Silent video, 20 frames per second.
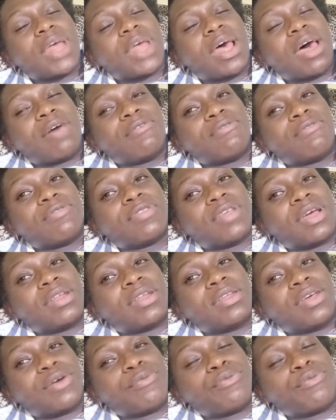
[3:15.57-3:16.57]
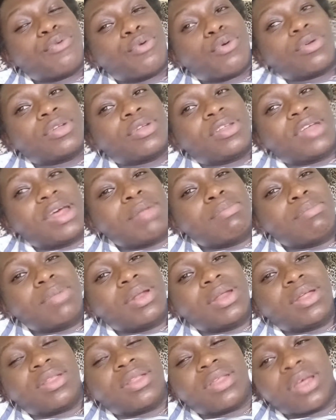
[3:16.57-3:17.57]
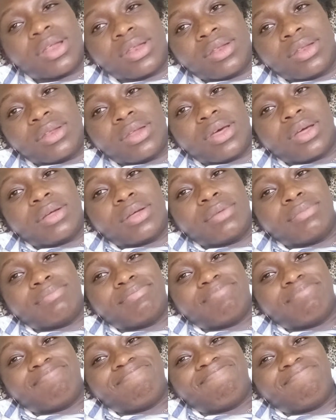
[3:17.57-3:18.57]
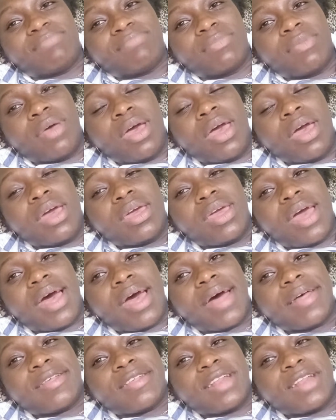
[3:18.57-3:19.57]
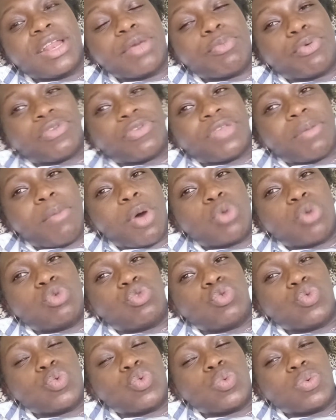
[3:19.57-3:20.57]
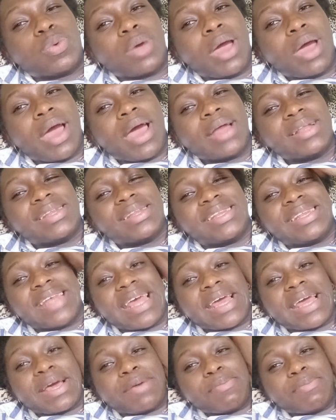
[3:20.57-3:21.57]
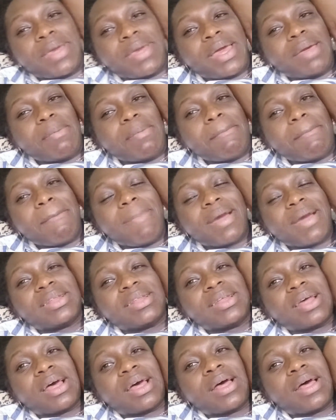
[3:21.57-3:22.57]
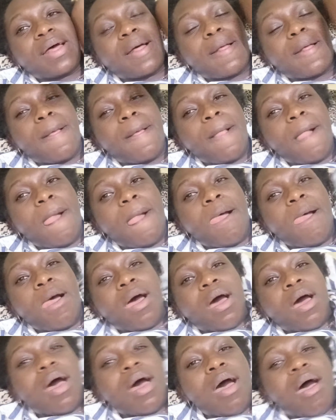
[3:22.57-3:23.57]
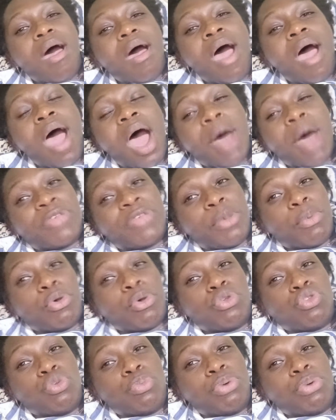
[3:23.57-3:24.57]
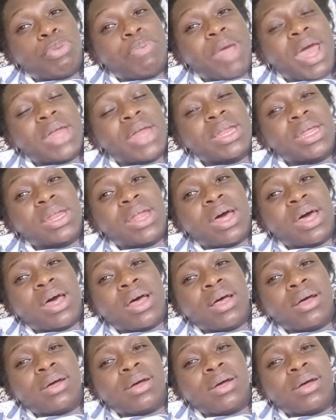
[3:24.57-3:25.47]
I've sat here for 10 minutes and sleep was about to take me, but I'm supposed to prepare dinner